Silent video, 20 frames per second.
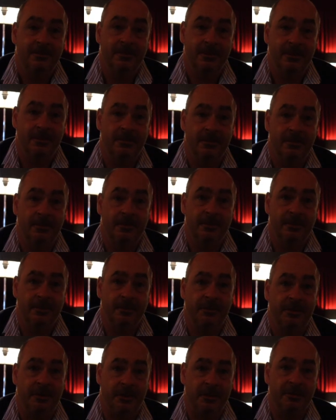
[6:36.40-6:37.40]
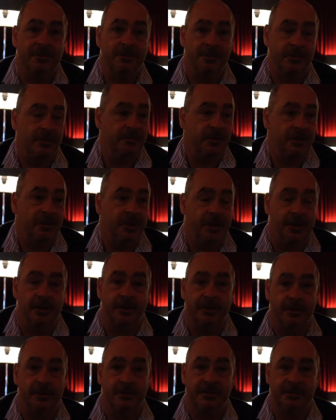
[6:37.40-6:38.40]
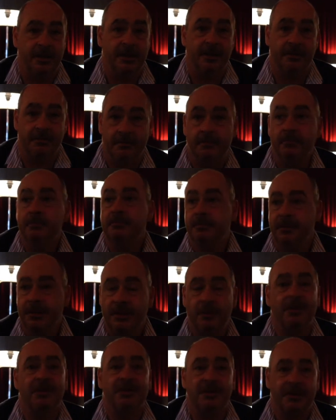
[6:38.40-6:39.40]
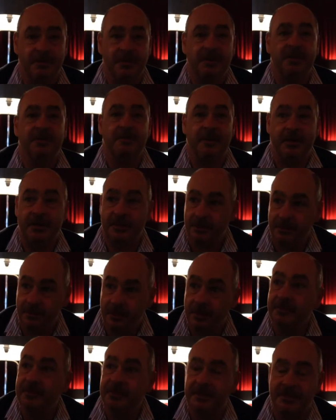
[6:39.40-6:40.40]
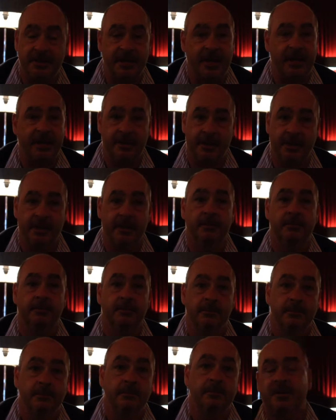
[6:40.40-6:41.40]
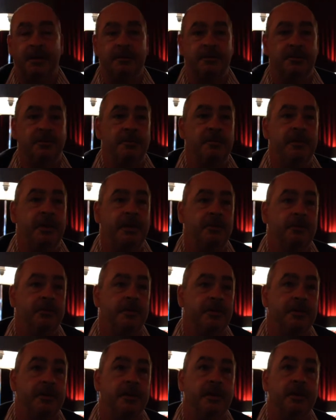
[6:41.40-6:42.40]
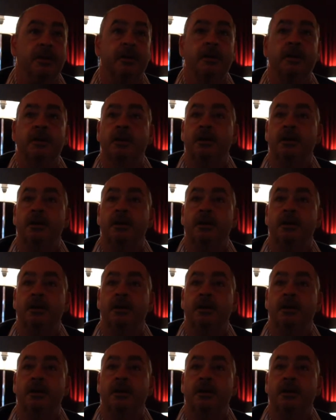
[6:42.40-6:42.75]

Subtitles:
The Louis Vuitton store in Milan was like, you want something special, go visit that guy. Times we meet with the